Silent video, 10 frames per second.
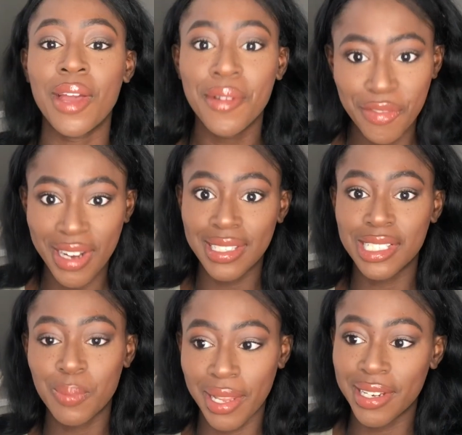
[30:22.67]
have a friend
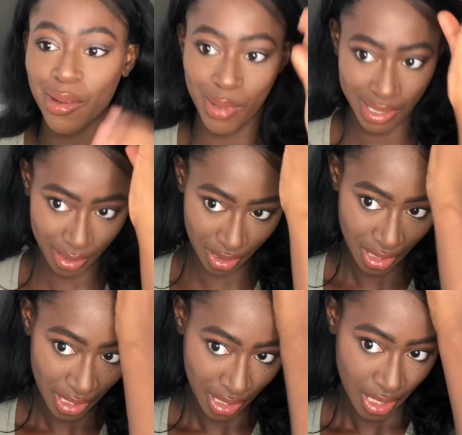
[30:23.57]
that's planning a wedding,
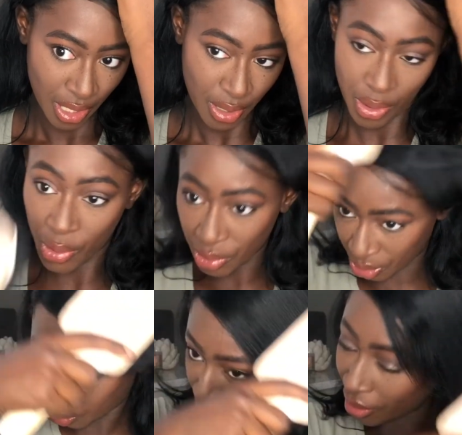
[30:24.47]
or
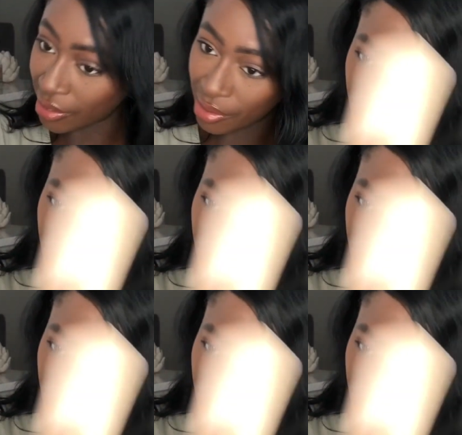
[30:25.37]
you're planning a